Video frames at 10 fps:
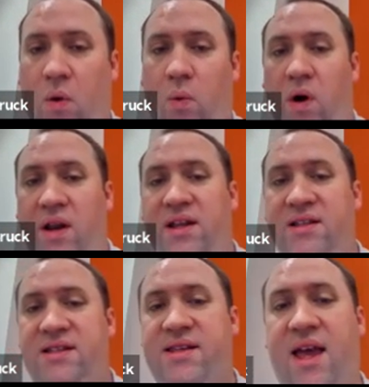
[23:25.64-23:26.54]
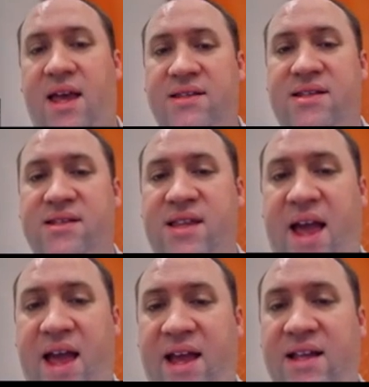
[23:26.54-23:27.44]
What it says is
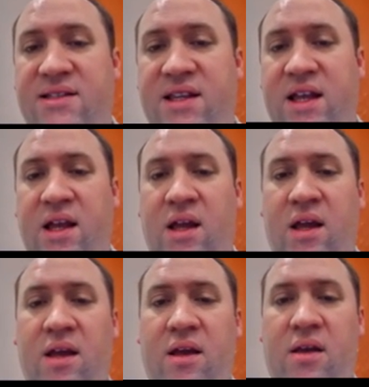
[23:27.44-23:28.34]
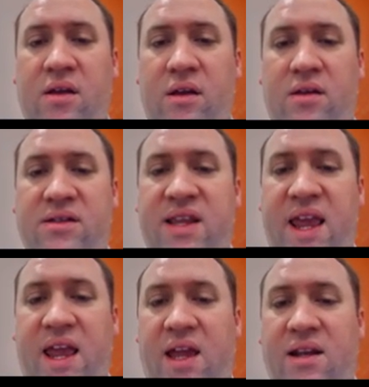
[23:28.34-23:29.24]
that
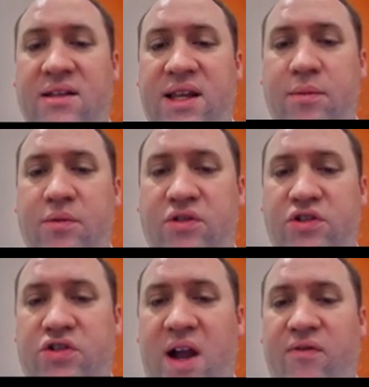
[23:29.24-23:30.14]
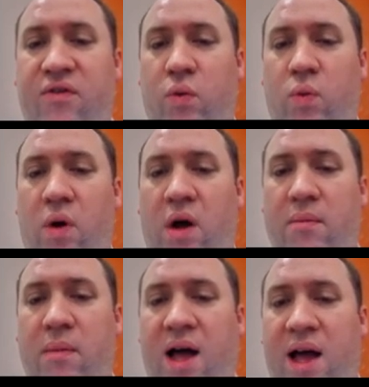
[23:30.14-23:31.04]
Dan is able to travel 1
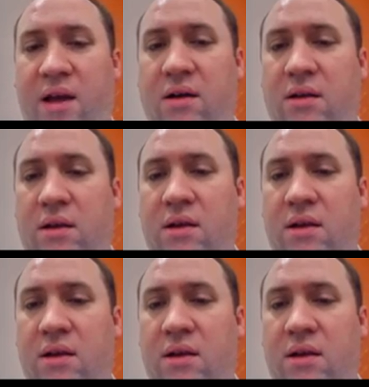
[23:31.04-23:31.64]
mile